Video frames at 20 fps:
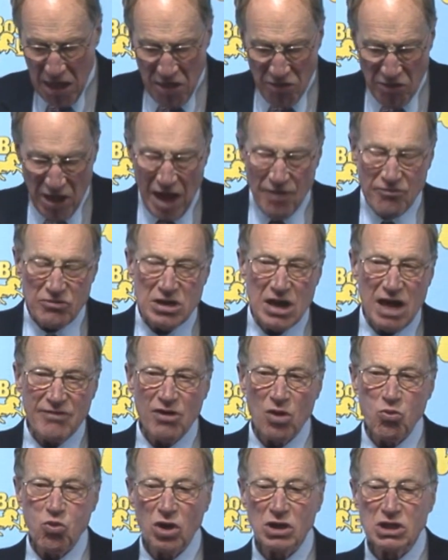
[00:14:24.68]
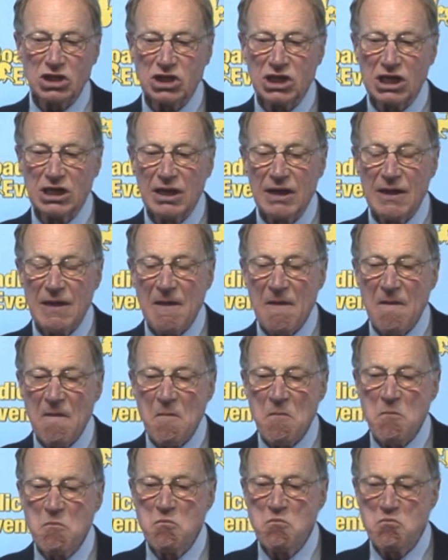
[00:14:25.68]
They have never wanted
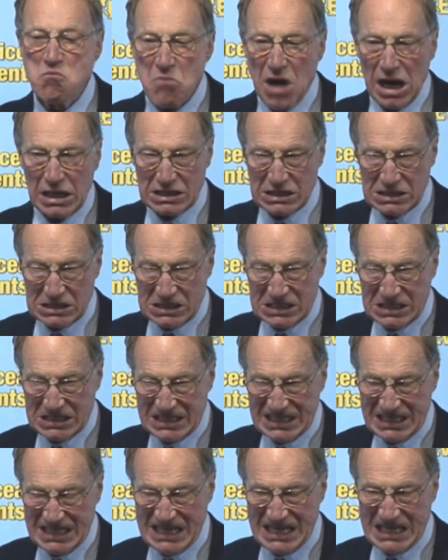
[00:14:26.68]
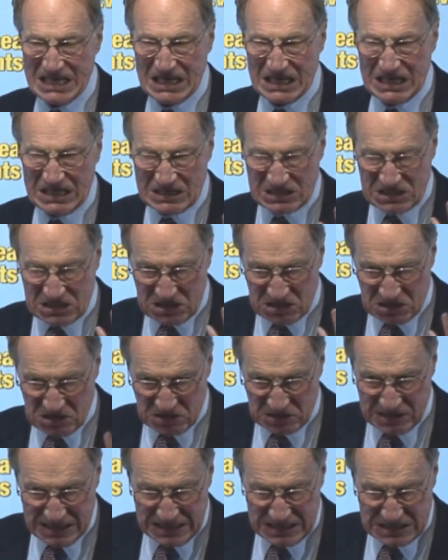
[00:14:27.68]
muggers in our
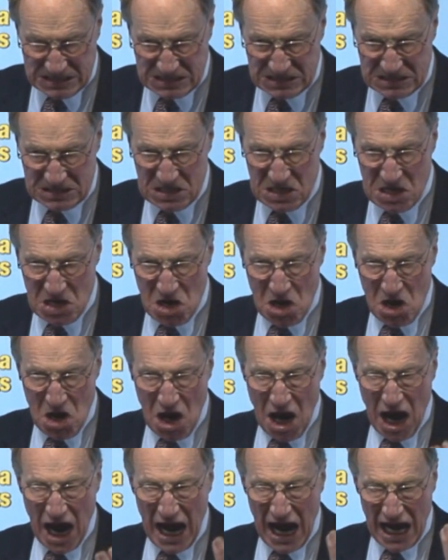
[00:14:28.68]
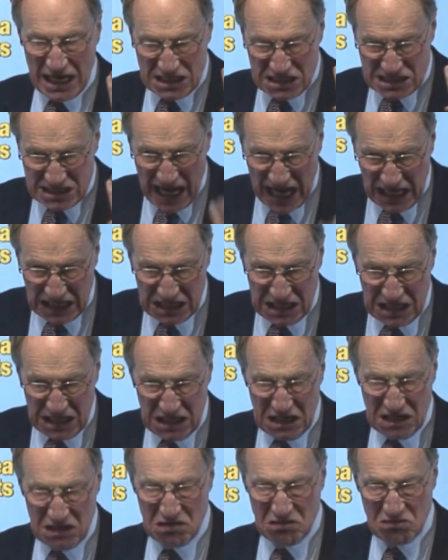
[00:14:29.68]
streets
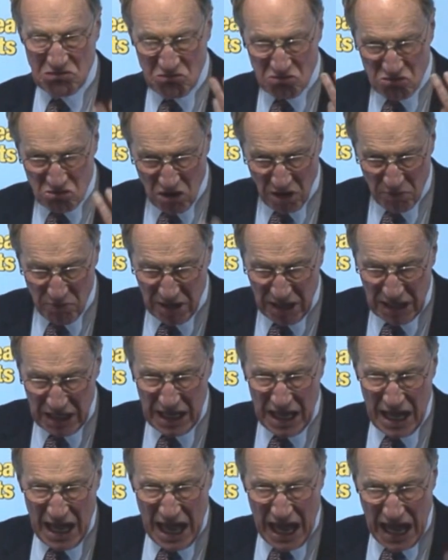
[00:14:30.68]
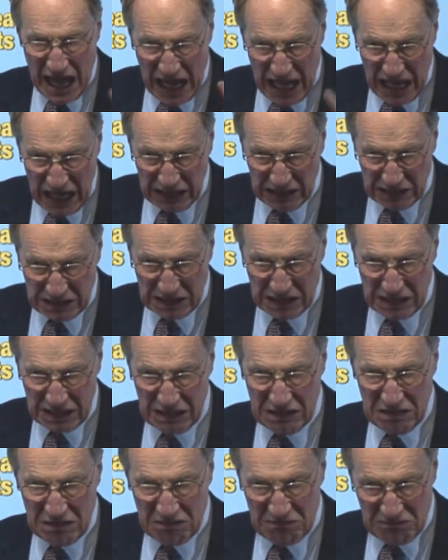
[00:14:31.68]
attacking and robbing
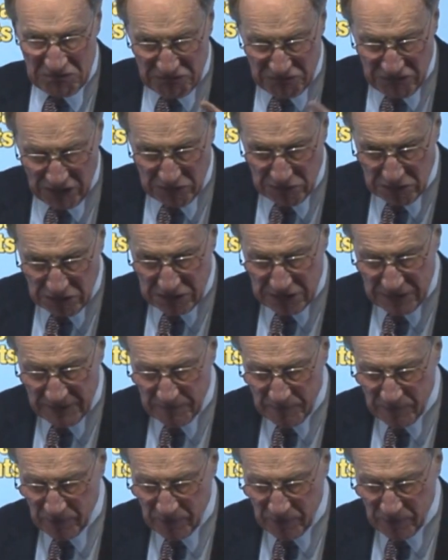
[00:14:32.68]
elderly folk.